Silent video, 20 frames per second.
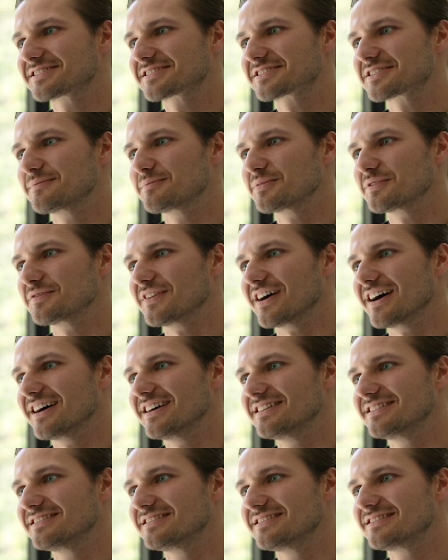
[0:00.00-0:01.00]
simplify
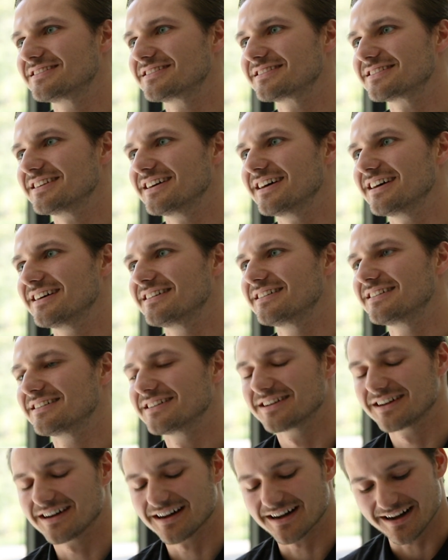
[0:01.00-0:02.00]
it. Yeah. Yeah.
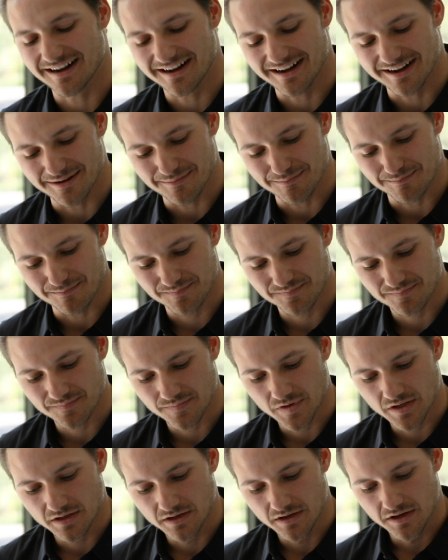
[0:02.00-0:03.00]
yeah. Um,
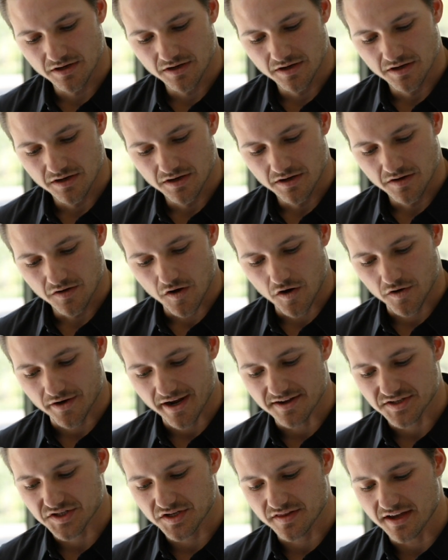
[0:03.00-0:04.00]

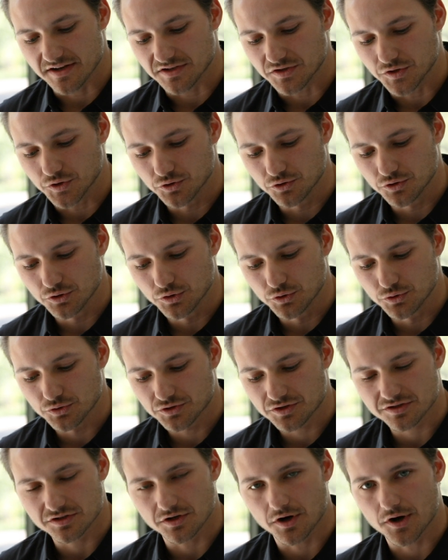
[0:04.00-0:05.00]
okay. So then you
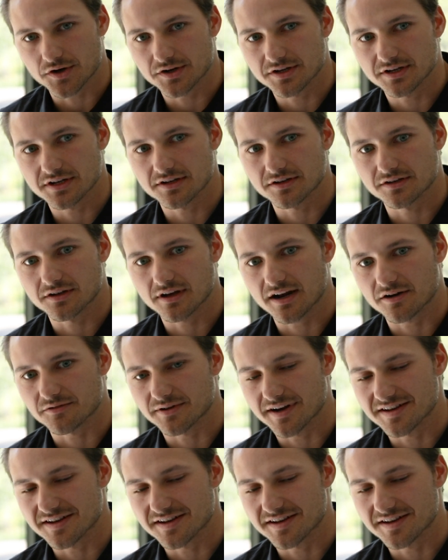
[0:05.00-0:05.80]
started, got a